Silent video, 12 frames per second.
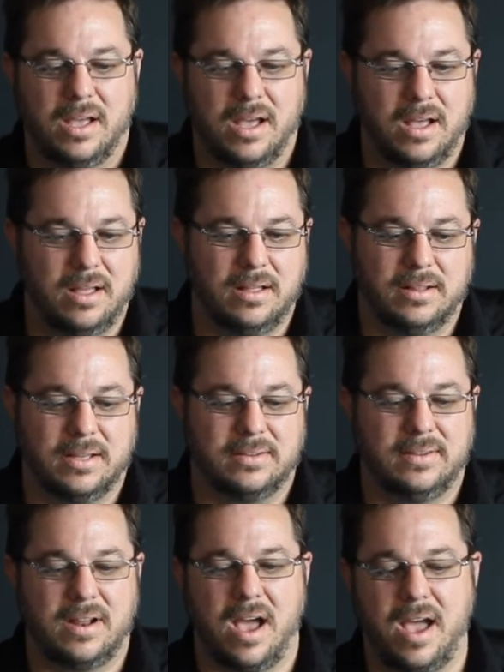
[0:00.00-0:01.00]
like I
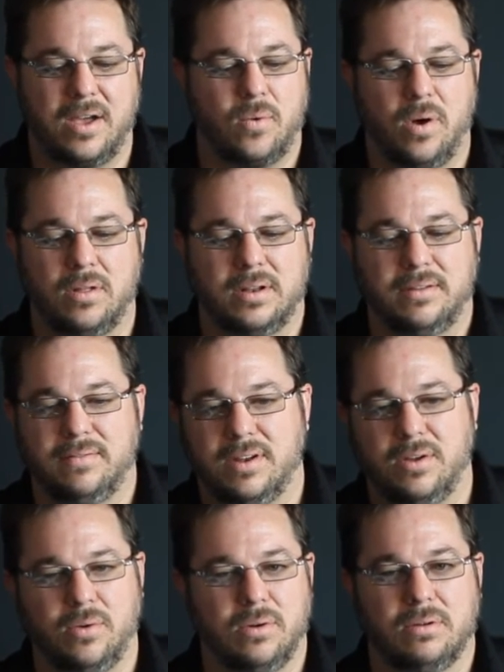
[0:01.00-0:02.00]
said, high quality
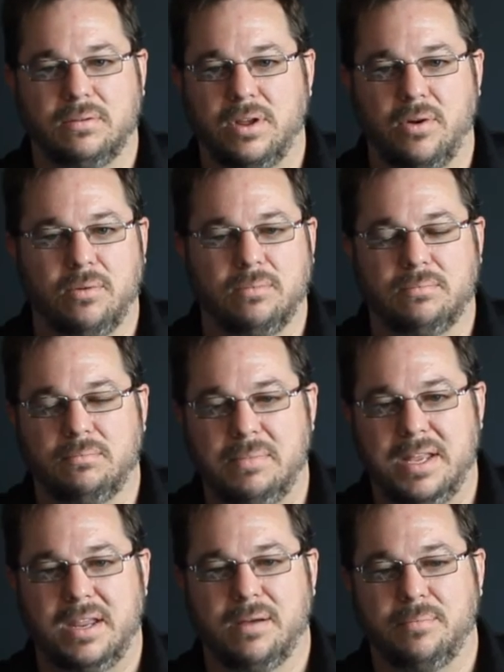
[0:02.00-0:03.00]
video or
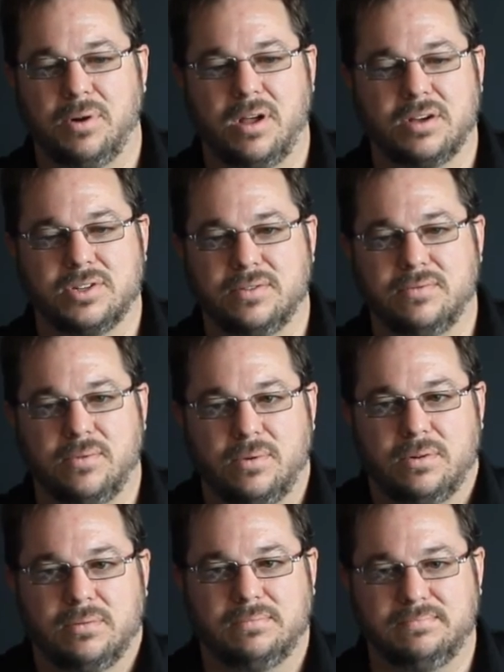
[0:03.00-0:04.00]
media production
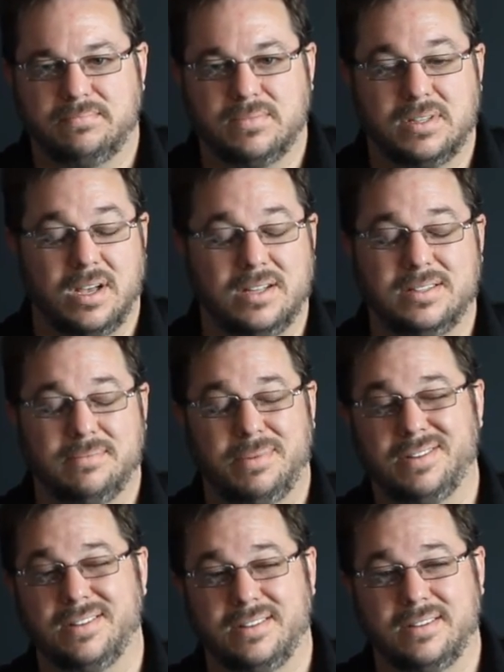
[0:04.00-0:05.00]
for tons of
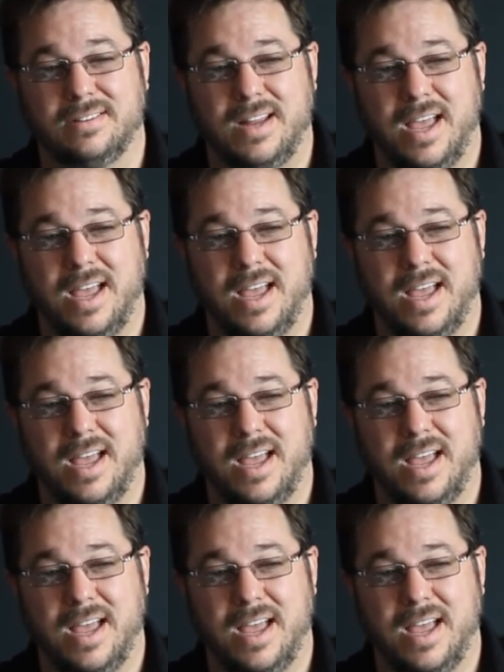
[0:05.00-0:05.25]
businesses